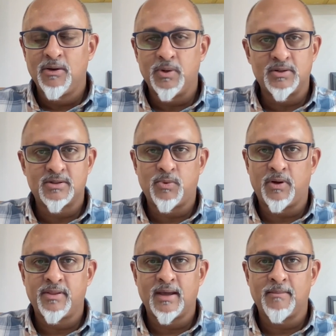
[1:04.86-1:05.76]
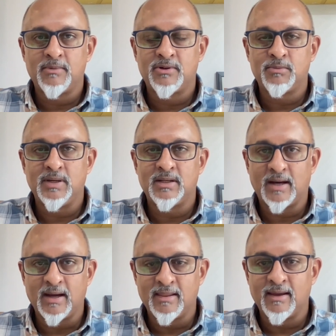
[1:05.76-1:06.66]
We just want them to be
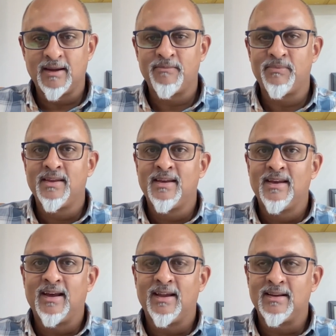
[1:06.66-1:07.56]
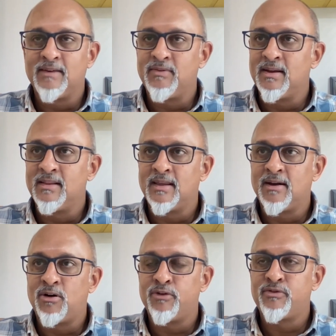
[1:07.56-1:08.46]
tithing and giving in
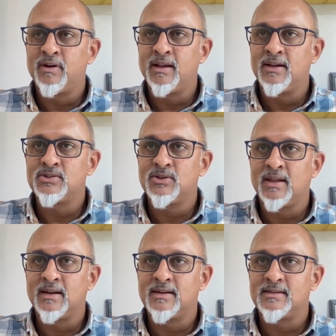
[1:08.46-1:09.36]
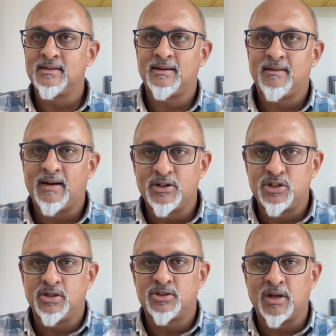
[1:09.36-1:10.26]
their offering so that our
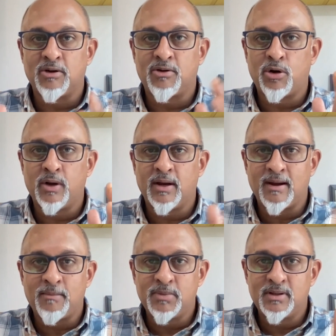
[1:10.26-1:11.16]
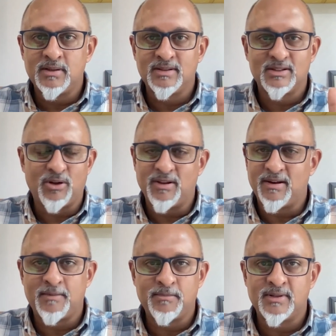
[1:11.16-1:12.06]
church can grow in numbers. It's all a
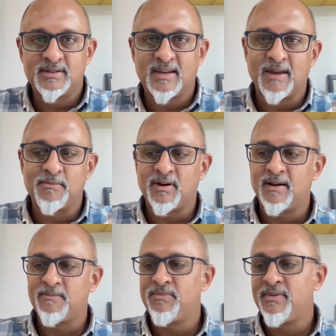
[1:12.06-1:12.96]
numbers game, right?